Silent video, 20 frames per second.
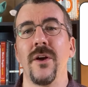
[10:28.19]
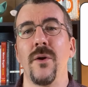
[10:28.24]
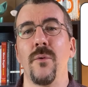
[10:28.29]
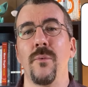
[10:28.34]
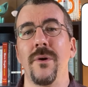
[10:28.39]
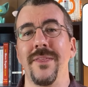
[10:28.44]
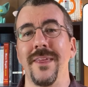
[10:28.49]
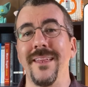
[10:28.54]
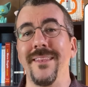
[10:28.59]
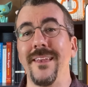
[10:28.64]

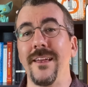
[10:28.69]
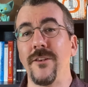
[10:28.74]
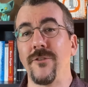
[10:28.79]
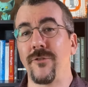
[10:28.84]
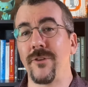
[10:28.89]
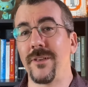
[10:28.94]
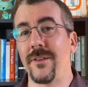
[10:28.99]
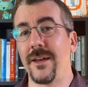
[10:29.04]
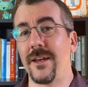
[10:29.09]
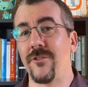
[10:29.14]
within these
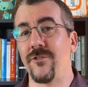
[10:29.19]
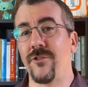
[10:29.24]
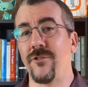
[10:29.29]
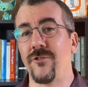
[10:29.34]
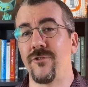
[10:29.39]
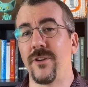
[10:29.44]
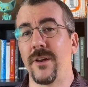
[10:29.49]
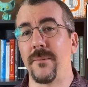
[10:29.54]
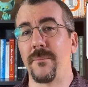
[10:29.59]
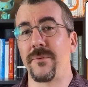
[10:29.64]

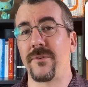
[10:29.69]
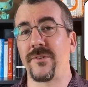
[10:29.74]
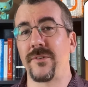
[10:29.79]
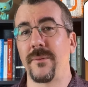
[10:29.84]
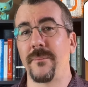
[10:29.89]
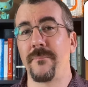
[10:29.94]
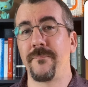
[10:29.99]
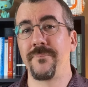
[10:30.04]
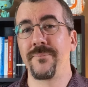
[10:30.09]
relationships.